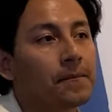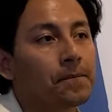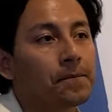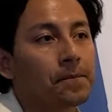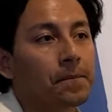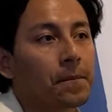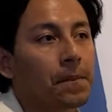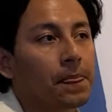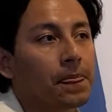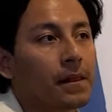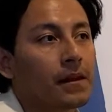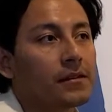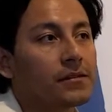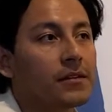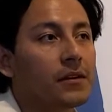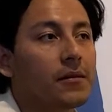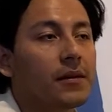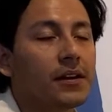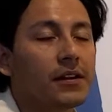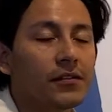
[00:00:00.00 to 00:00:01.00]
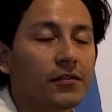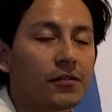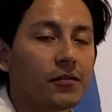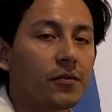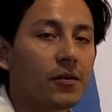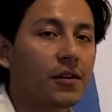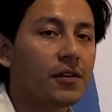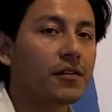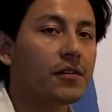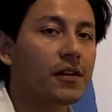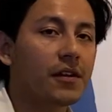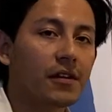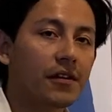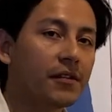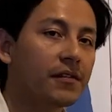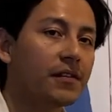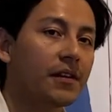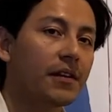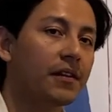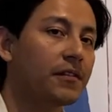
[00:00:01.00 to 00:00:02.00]
So in its 200 years that
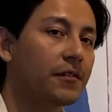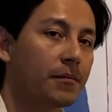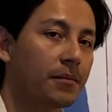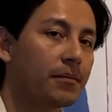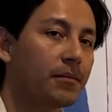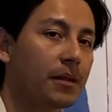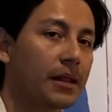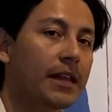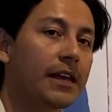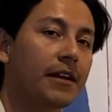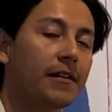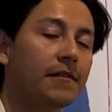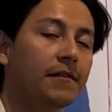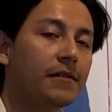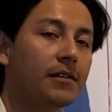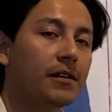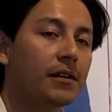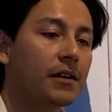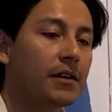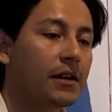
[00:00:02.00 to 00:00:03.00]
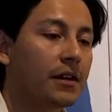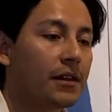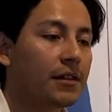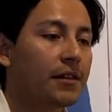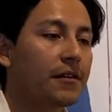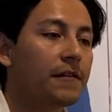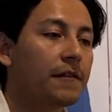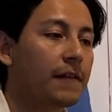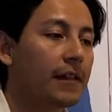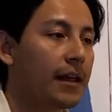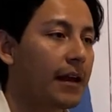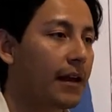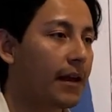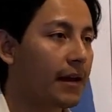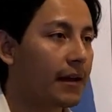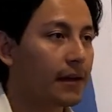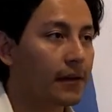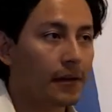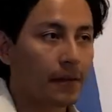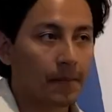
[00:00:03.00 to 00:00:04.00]
it's lived, the
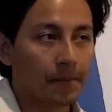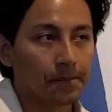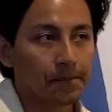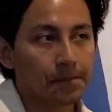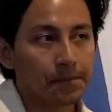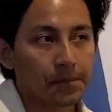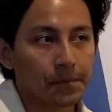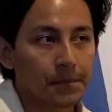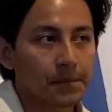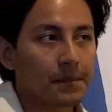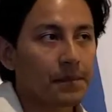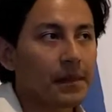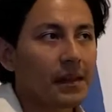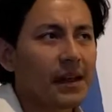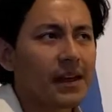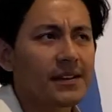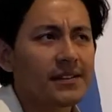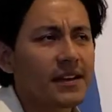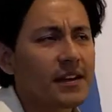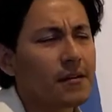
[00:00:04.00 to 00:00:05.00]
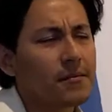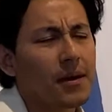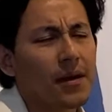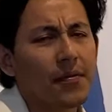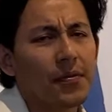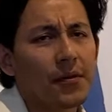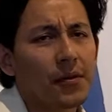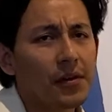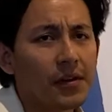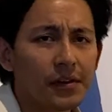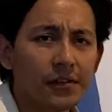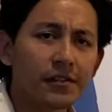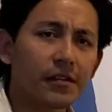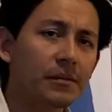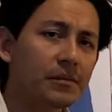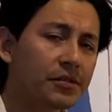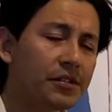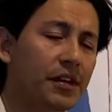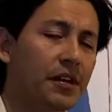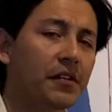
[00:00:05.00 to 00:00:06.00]
flag has had about 30 some
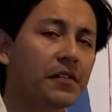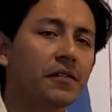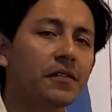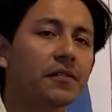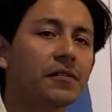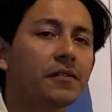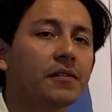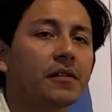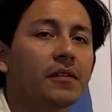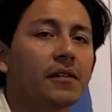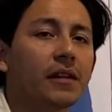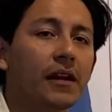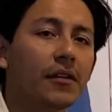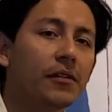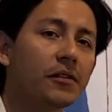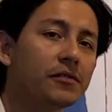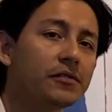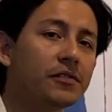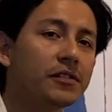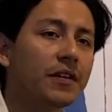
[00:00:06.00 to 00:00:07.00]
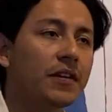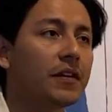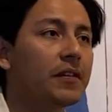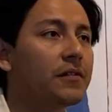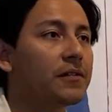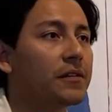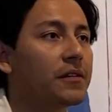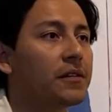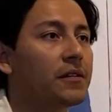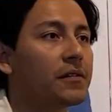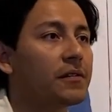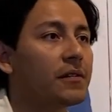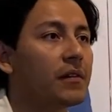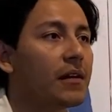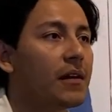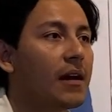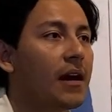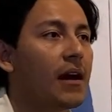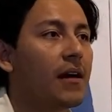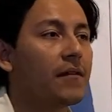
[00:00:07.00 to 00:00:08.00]
changes. Now those changes
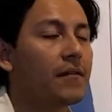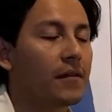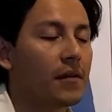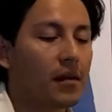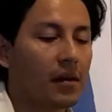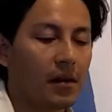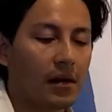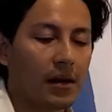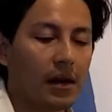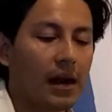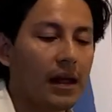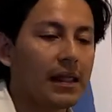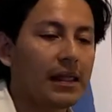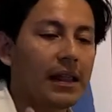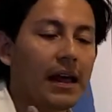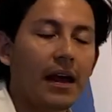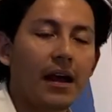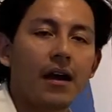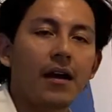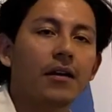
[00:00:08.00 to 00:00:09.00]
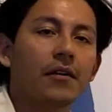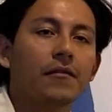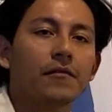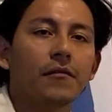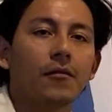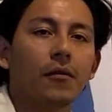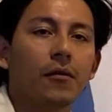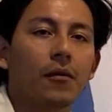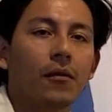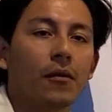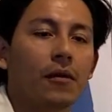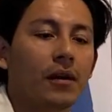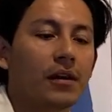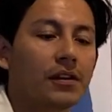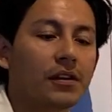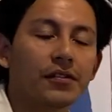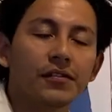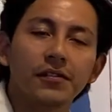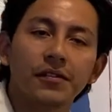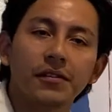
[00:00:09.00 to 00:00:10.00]
have allowed for
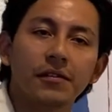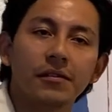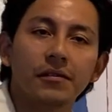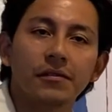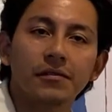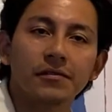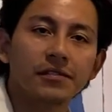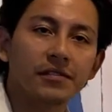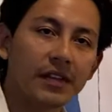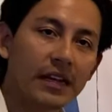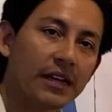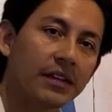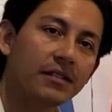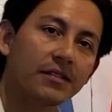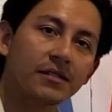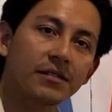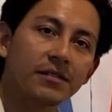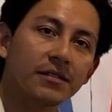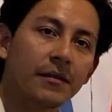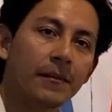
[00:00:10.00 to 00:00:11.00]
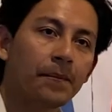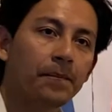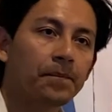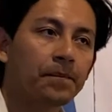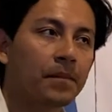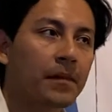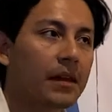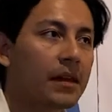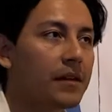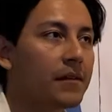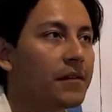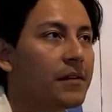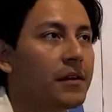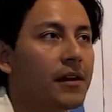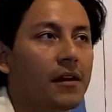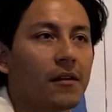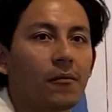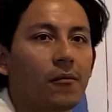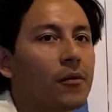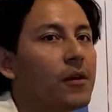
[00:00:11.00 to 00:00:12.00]
additional states, even a
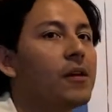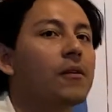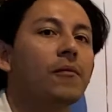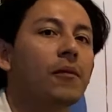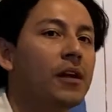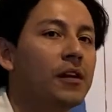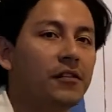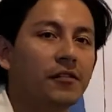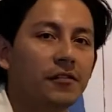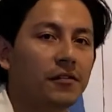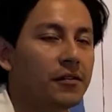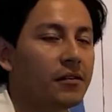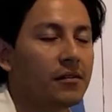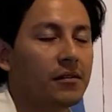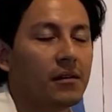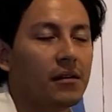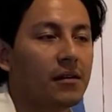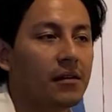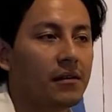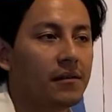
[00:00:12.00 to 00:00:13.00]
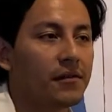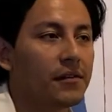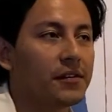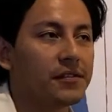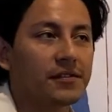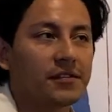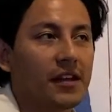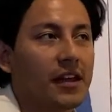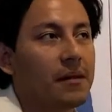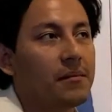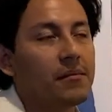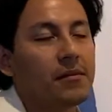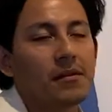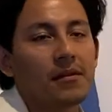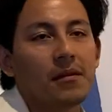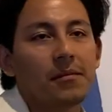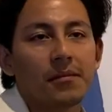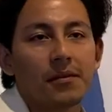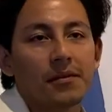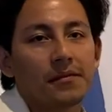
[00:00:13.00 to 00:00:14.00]
rearrangement of the same number of
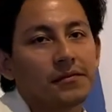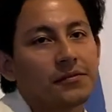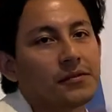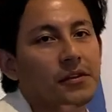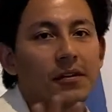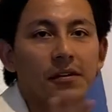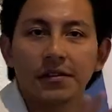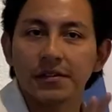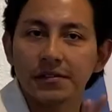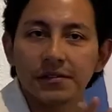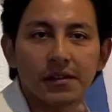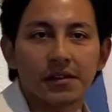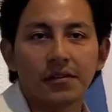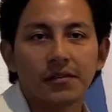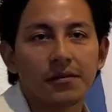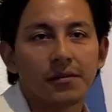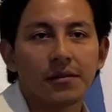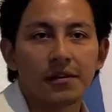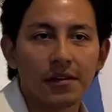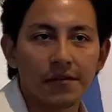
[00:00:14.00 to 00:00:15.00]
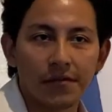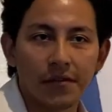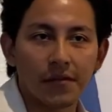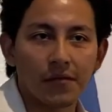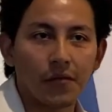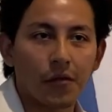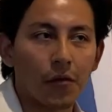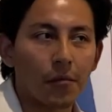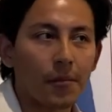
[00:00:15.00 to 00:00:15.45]
stars onto a different format.